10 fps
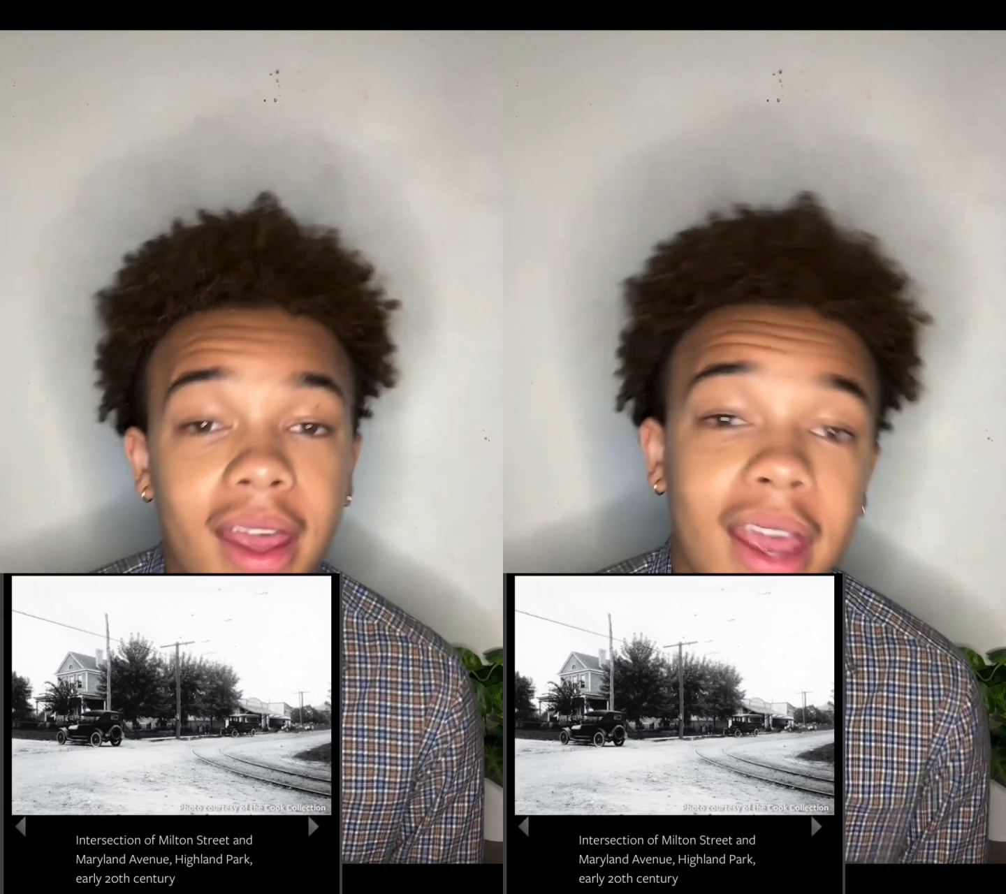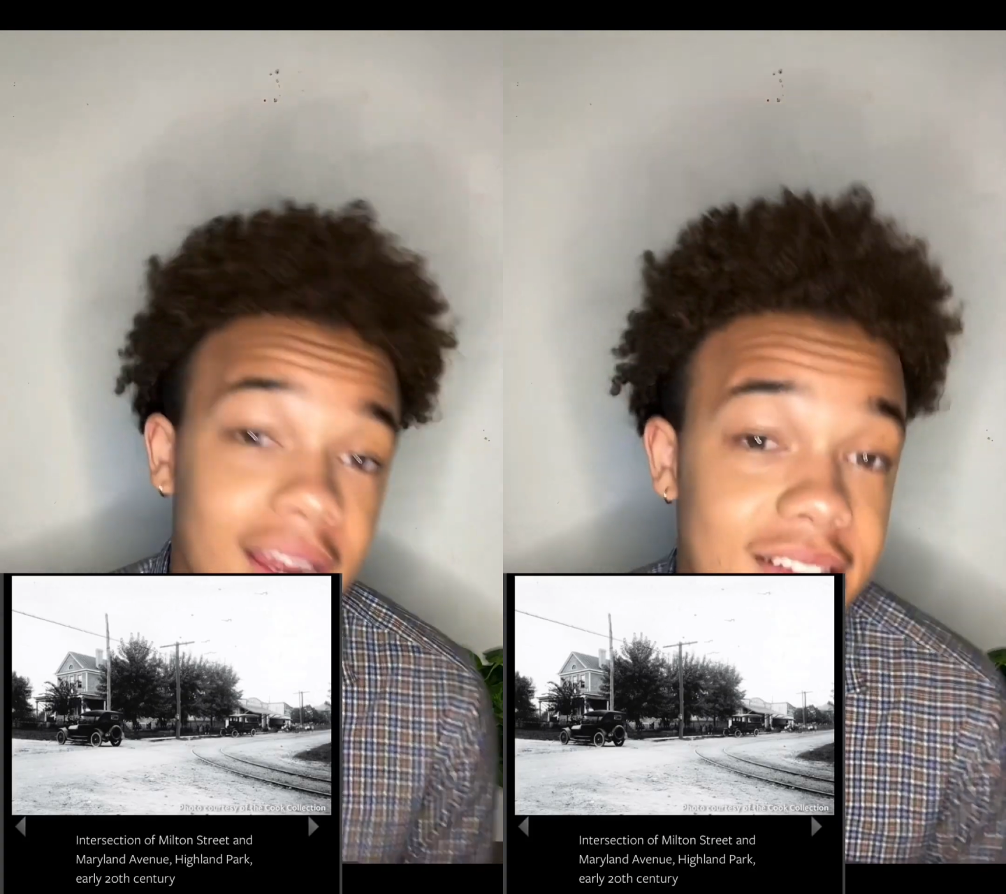
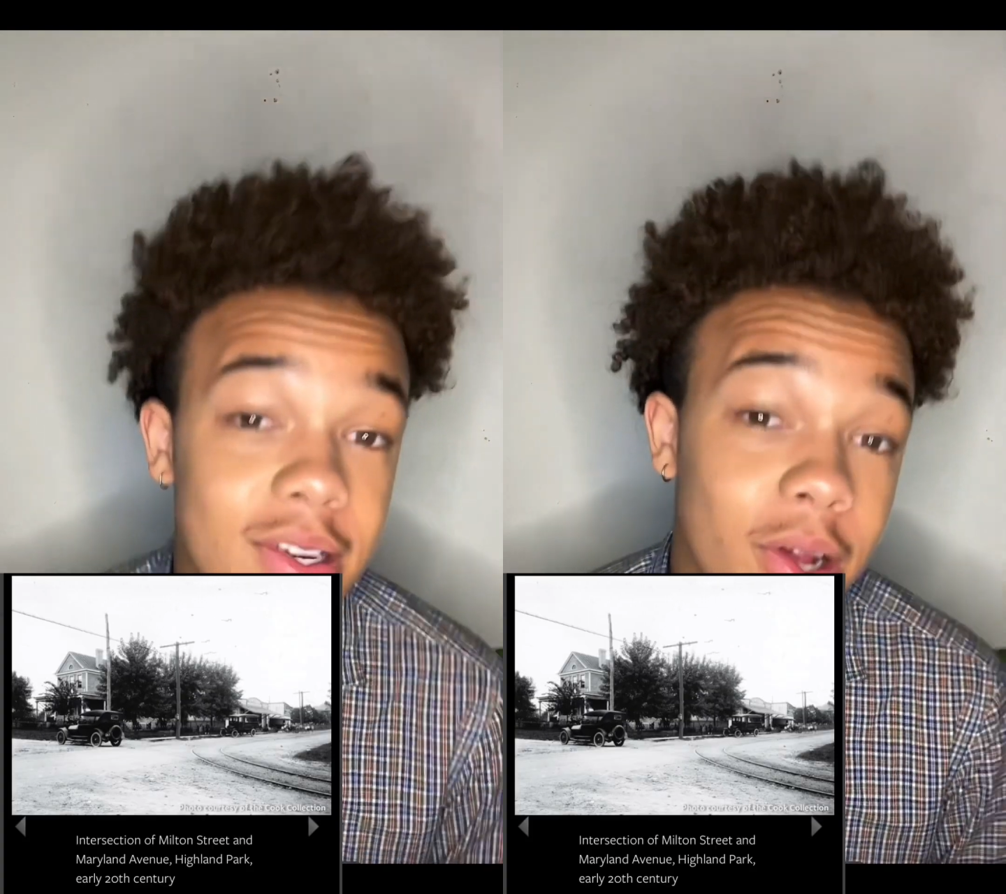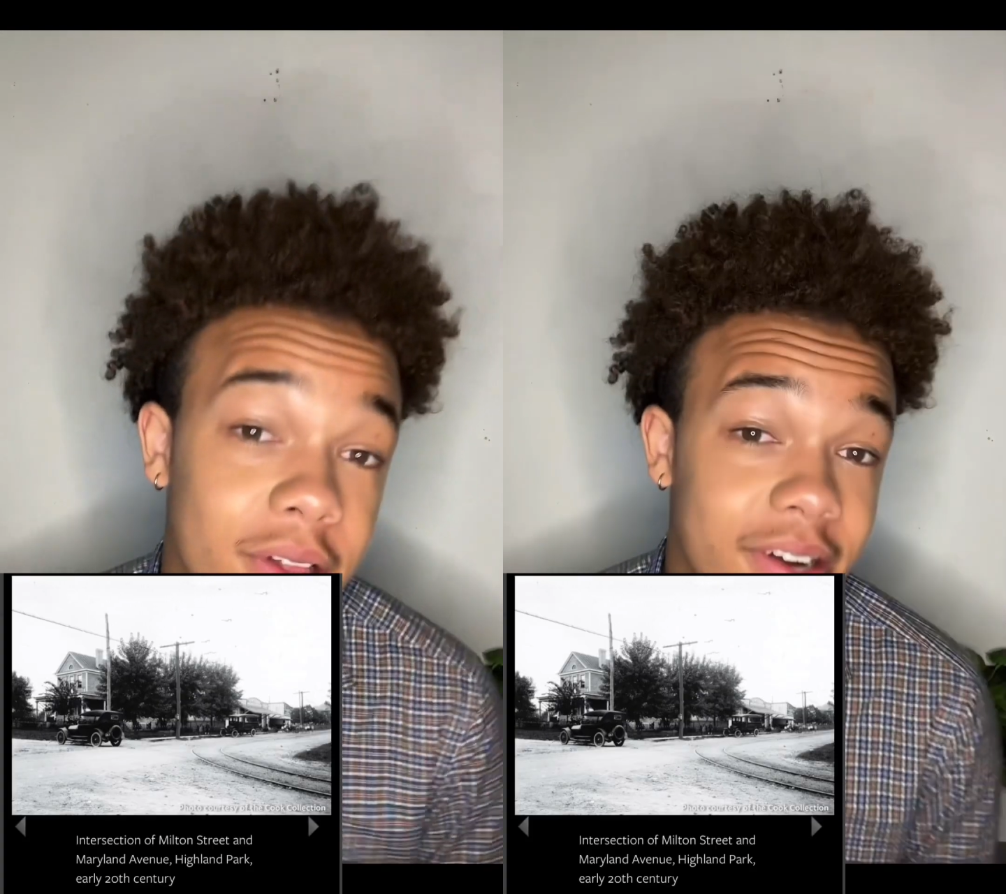In its
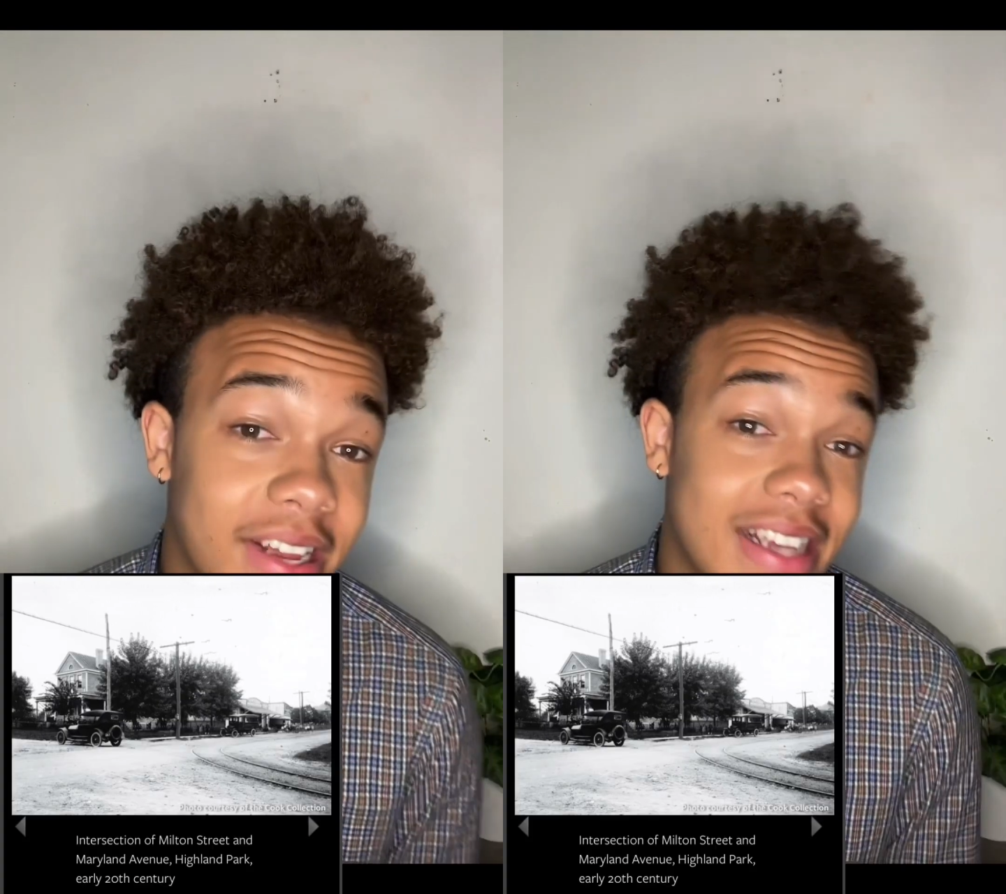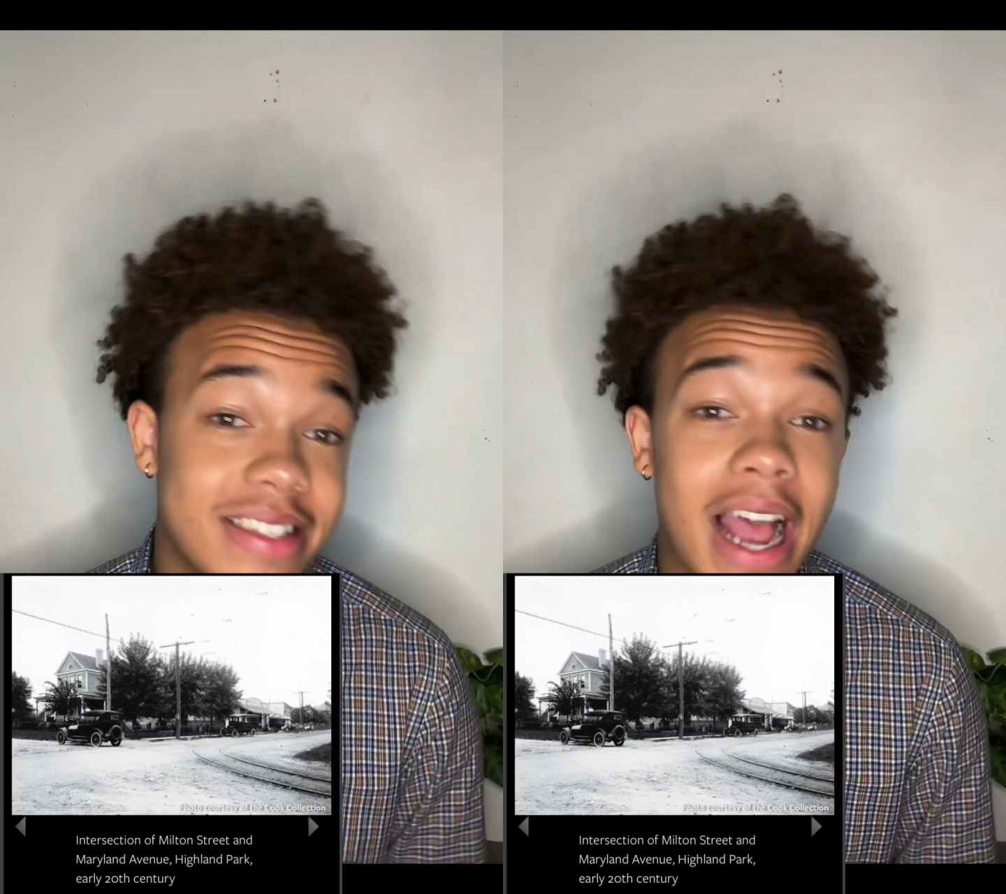earlier days,